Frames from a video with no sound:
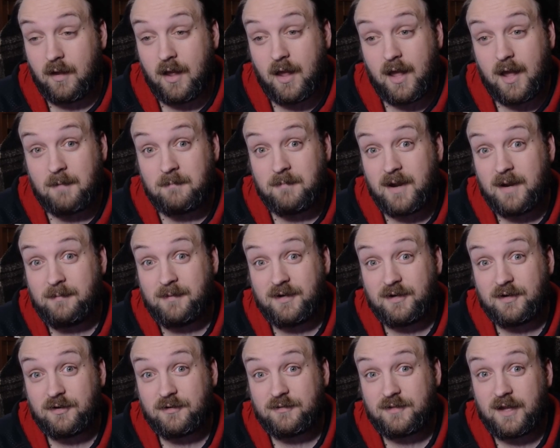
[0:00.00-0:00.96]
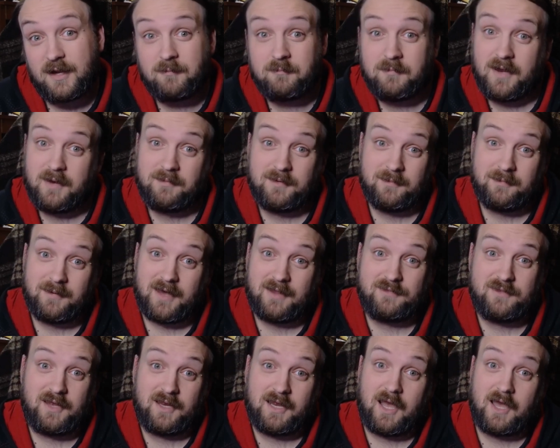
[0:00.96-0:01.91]
That may be a good thing, maybe a bad
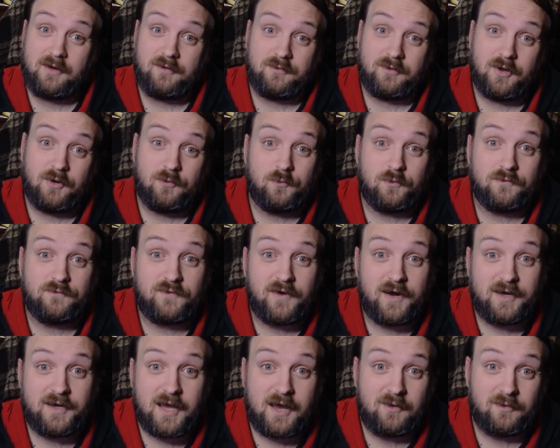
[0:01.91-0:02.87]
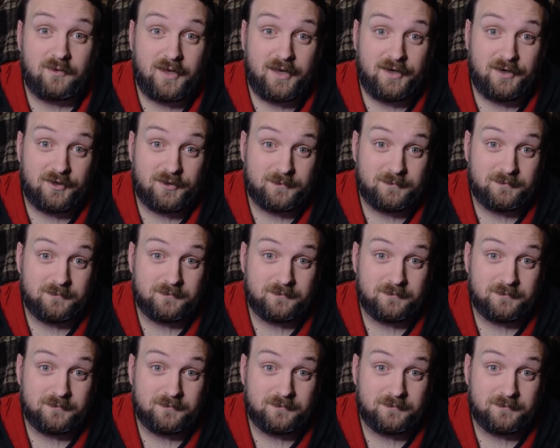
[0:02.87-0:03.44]
thing, I don't know, we'll find out later.